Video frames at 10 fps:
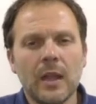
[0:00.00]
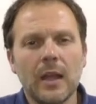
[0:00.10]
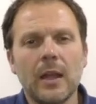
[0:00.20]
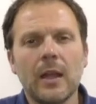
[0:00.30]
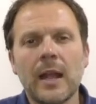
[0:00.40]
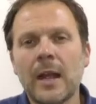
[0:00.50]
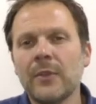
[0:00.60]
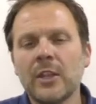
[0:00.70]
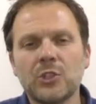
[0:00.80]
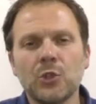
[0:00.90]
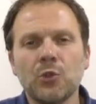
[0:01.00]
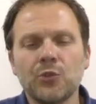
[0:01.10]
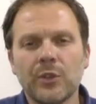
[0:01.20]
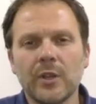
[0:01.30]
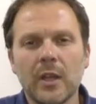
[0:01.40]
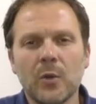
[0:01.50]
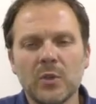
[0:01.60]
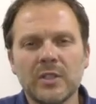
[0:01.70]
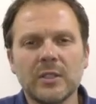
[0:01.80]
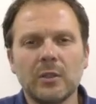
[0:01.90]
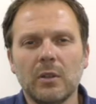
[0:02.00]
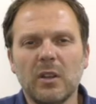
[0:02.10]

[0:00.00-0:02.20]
and their children were still